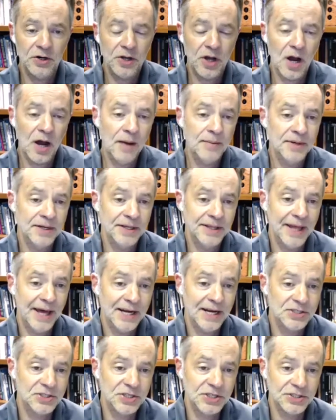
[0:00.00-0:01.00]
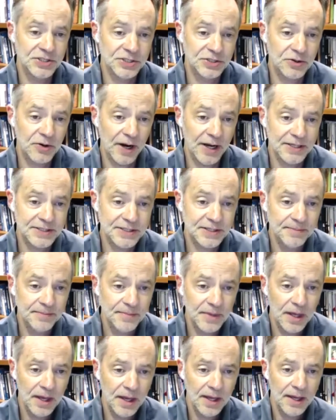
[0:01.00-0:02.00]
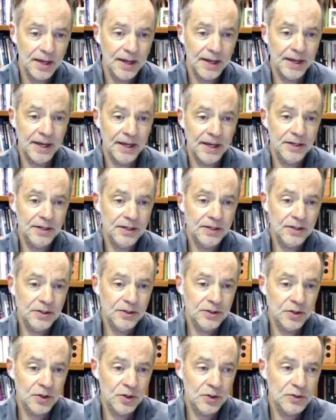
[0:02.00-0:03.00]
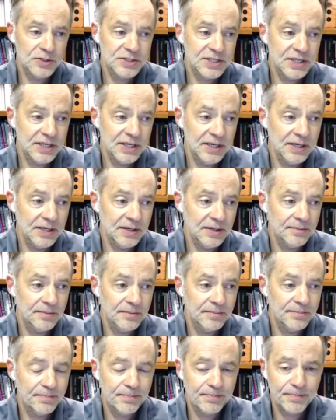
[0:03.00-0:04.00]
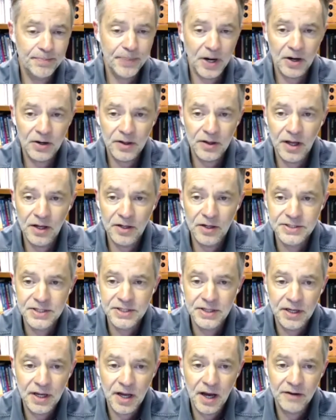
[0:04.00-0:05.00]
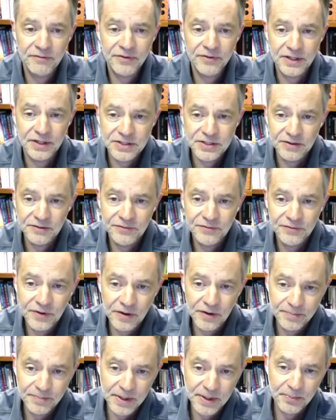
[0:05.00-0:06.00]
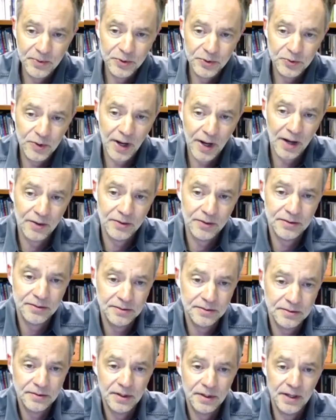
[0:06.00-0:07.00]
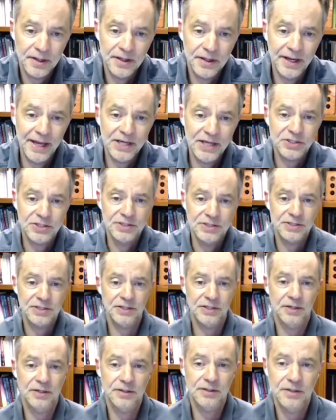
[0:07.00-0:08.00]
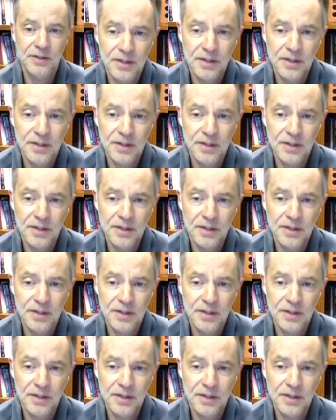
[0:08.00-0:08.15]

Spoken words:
in common, and that is Jesus Christ. And, you know, you see parallels in the conflicts of people throughout the nations, the,